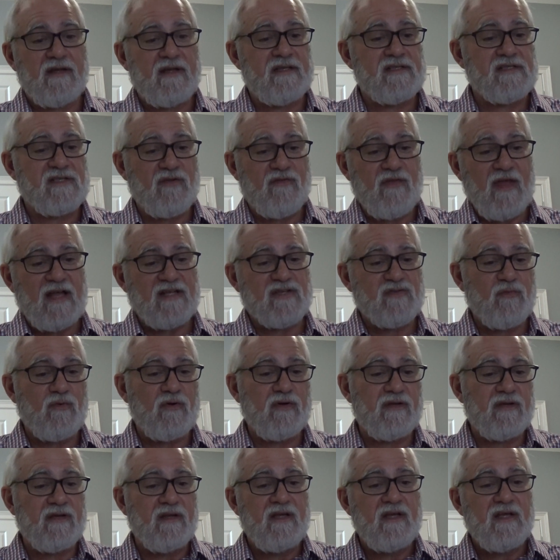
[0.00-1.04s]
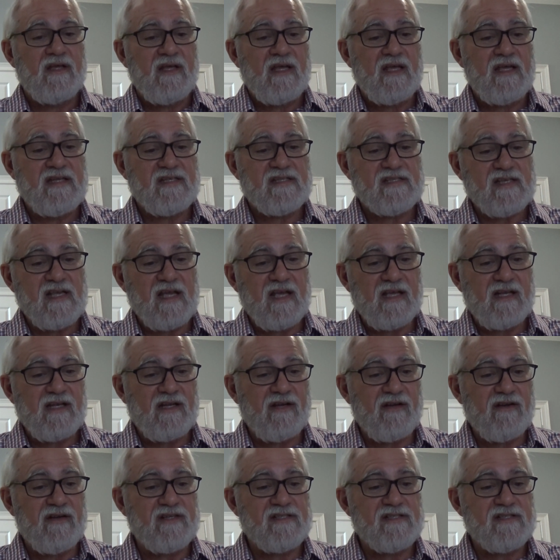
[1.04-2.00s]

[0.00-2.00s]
And so that's what he's saying here.